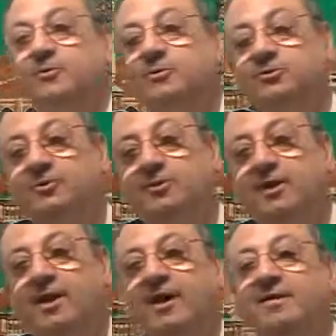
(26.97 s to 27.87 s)
So
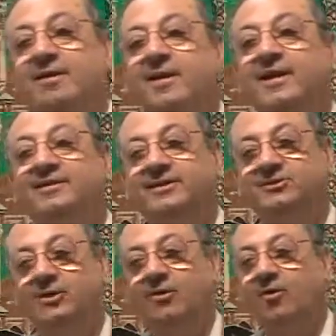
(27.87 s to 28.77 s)
underline this,
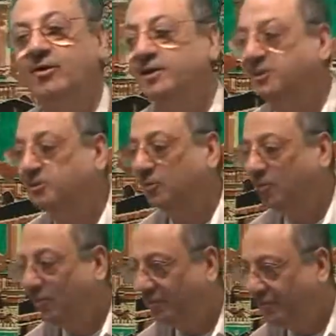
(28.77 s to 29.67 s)
according to
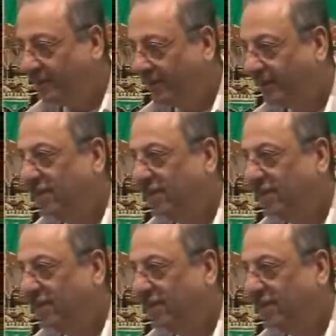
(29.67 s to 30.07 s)
whom